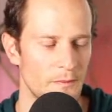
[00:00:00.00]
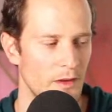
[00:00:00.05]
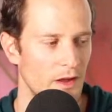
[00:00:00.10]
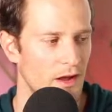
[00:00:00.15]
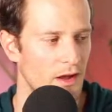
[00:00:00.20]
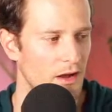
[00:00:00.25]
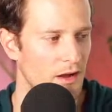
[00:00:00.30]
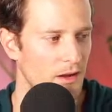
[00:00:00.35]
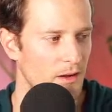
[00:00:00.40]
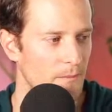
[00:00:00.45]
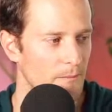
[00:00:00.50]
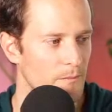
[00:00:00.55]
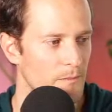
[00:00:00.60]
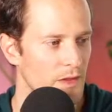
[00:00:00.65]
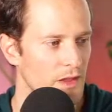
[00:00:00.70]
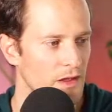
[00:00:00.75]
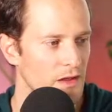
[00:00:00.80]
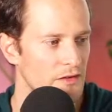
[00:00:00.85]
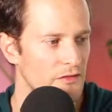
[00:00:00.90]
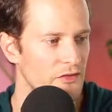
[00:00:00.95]

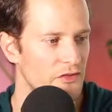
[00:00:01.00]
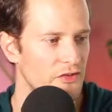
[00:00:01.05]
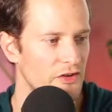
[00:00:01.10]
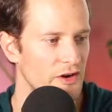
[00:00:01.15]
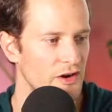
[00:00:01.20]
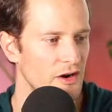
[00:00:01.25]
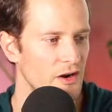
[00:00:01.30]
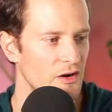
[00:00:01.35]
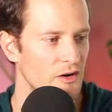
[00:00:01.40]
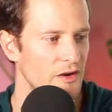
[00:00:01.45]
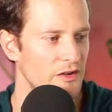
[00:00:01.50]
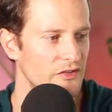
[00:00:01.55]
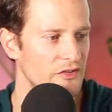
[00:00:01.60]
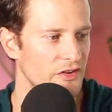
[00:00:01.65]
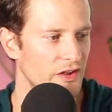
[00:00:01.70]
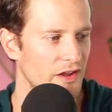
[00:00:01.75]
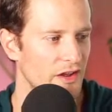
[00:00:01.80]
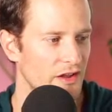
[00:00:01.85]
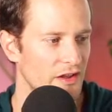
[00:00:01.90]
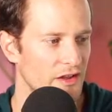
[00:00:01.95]
0 is
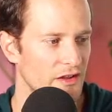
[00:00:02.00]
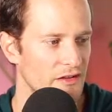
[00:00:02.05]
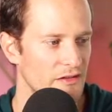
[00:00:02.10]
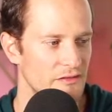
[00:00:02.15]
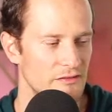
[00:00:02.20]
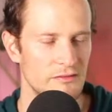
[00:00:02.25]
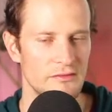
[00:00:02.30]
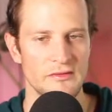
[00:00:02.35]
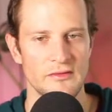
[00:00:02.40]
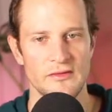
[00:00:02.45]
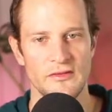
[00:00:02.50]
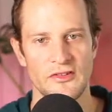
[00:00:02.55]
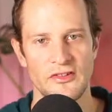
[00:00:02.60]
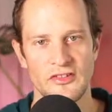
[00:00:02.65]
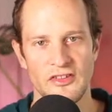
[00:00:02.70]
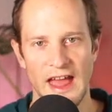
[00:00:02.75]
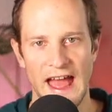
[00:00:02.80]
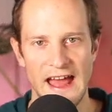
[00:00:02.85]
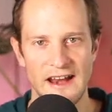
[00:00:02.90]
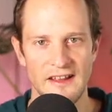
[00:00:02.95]
a
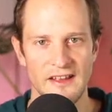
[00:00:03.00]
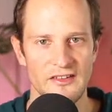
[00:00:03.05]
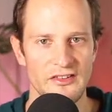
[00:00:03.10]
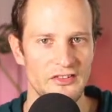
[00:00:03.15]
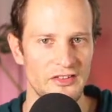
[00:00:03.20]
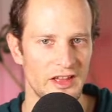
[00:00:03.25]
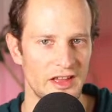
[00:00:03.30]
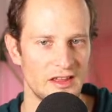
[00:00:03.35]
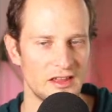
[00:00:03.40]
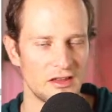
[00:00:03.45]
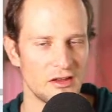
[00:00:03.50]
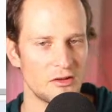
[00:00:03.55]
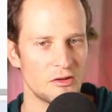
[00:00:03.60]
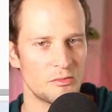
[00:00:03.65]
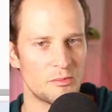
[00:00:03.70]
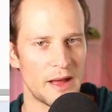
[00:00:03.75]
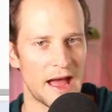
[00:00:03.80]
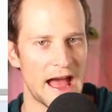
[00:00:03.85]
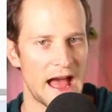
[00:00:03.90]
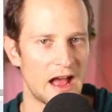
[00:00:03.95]
status that you
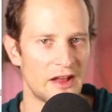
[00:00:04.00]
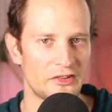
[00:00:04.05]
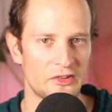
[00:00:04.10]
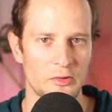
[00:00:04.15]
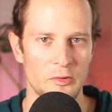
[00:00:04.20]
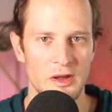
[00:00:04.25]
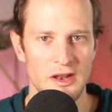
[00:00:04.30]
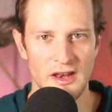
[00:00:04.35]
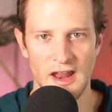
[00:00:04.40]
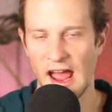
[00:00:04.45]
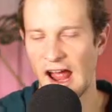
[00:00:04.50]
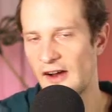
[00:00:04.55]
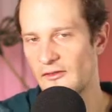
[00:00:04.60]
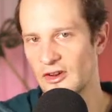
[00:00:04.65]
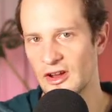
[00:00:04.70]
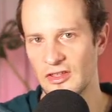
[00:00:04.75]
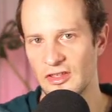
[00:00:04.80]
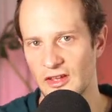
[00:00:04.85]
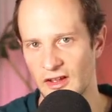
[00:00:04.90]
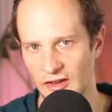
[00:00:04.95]
pass when
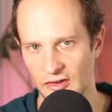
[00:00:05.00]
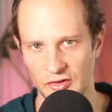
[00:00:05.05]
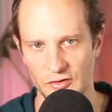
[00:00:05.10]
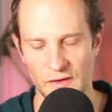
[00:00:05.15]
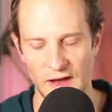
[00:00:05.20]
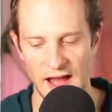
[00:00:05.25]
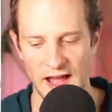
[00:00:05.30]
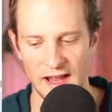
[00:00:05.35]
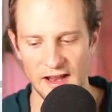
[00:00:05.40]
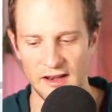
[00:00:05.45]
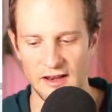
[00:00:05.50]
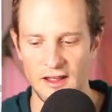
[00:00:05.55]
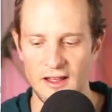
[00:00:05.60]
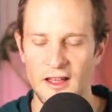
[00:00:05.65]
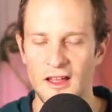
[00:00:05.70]
everything is fine.